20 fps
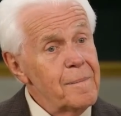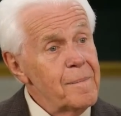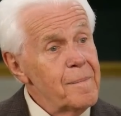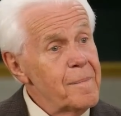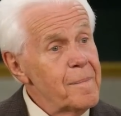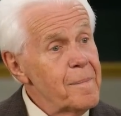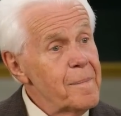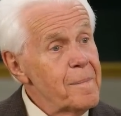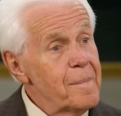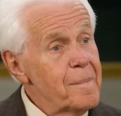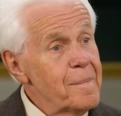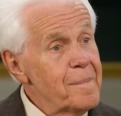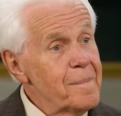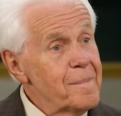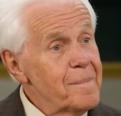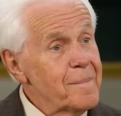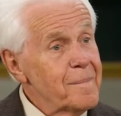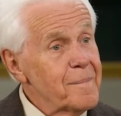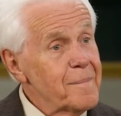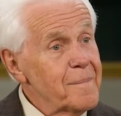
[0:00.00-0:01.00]

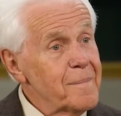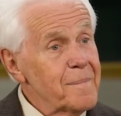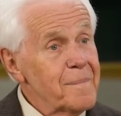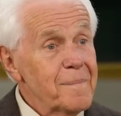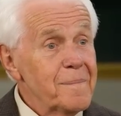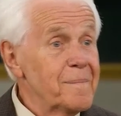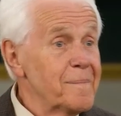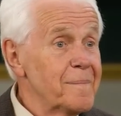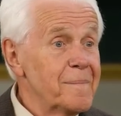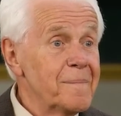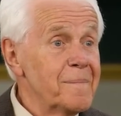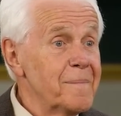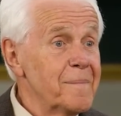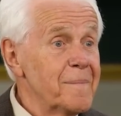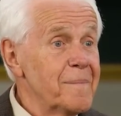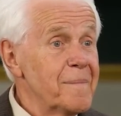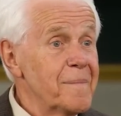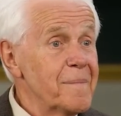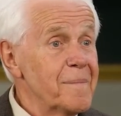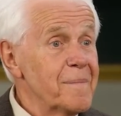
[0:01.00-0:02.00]

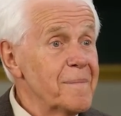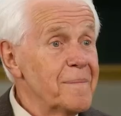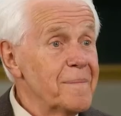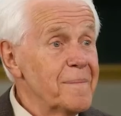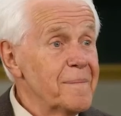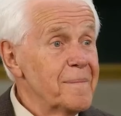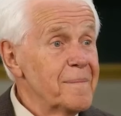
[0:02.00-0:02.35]
Nobody speaks.